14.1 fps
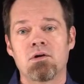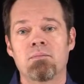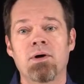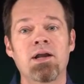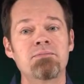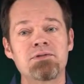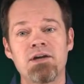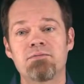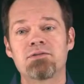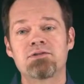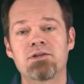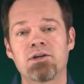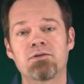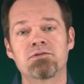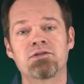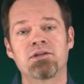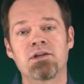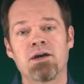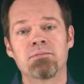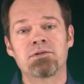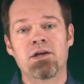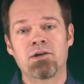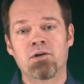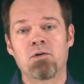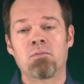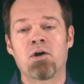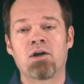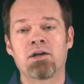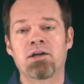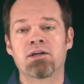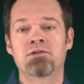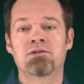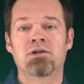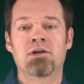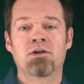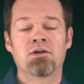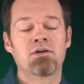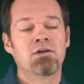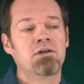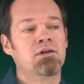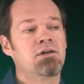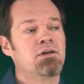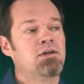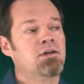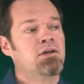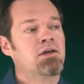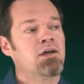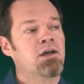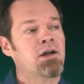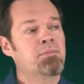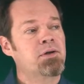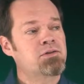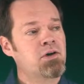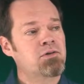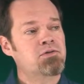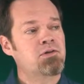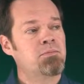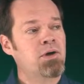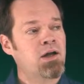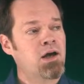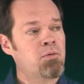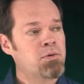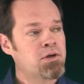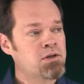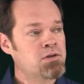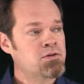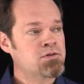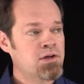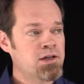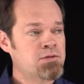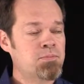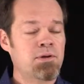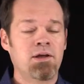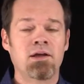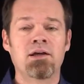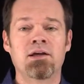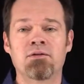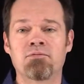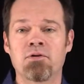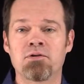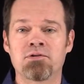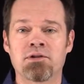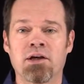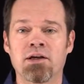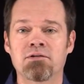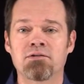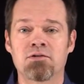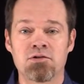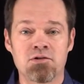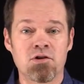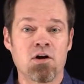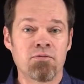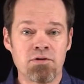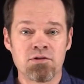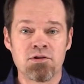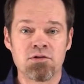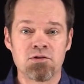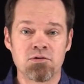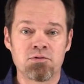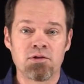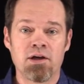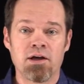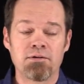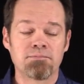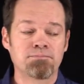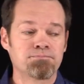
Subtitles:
My name's Evans Nicholson. I'm a technical marketing engineer, and I'm going to talk to you about how we can use HPE InfoSight to solve this issue today.